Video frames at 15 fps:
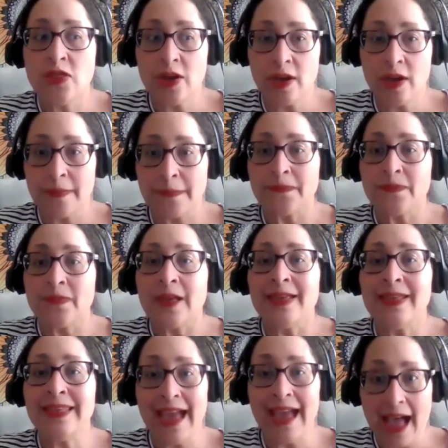the
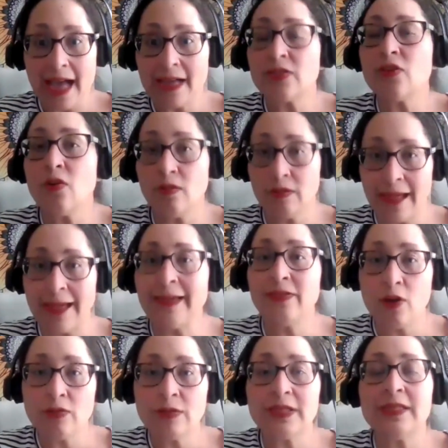yeah, so like
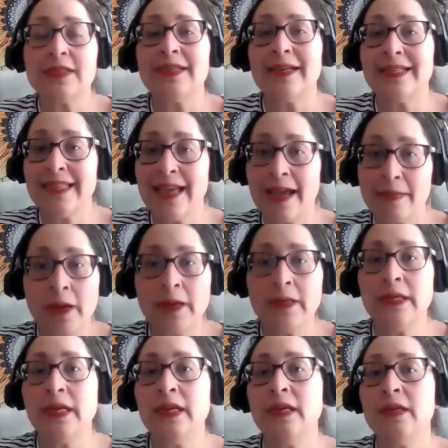those things like Ted
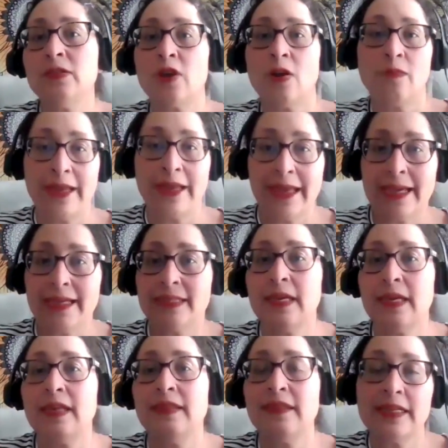Bundy, John Wayne
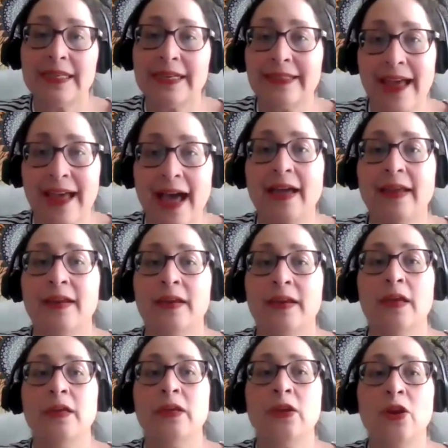Gacy, things like that.
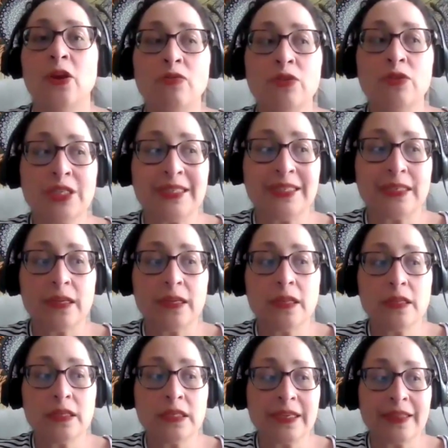Just
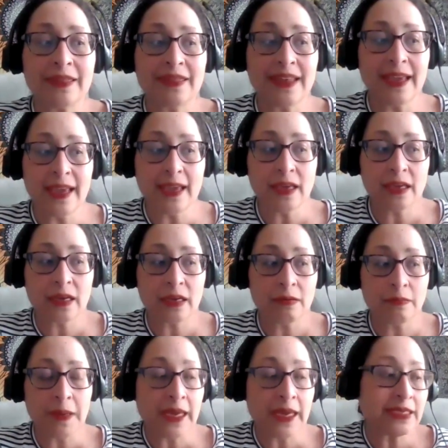to think,
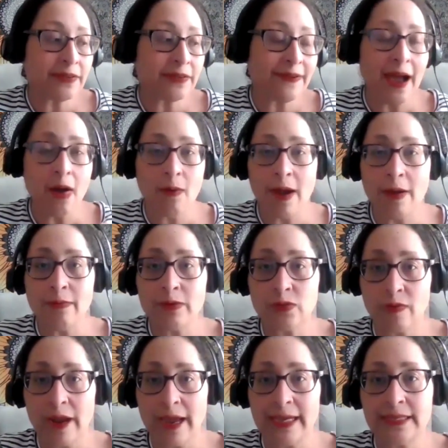because of how I was
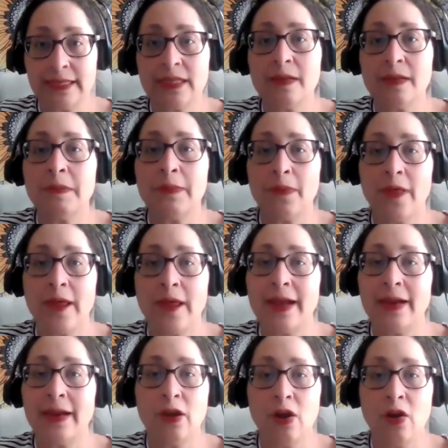raised and the people that I
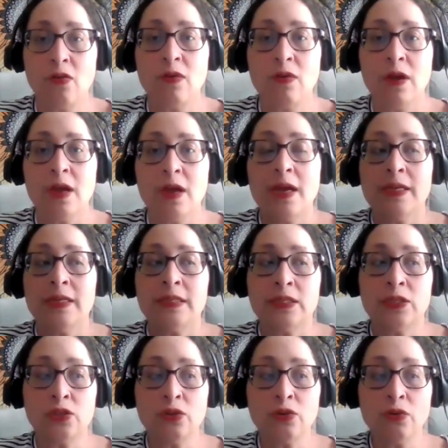know,
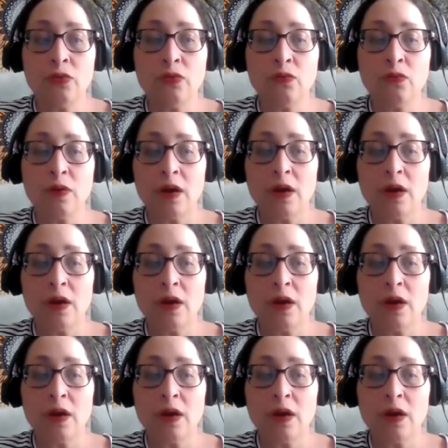to